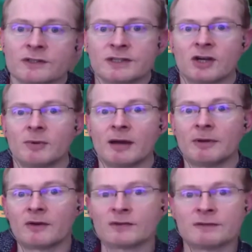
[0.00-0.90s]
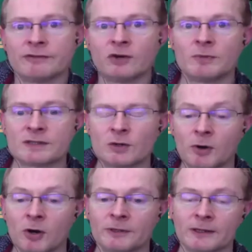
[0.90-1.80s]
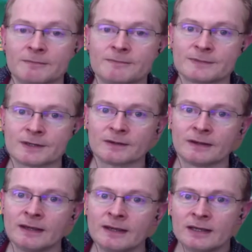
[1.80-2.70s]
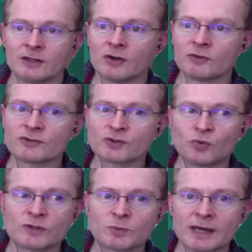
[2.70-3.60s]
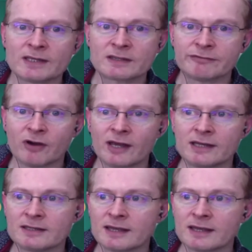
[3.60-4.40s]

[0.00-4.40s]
know about because the film is still popular. So, you know, there is always ways to find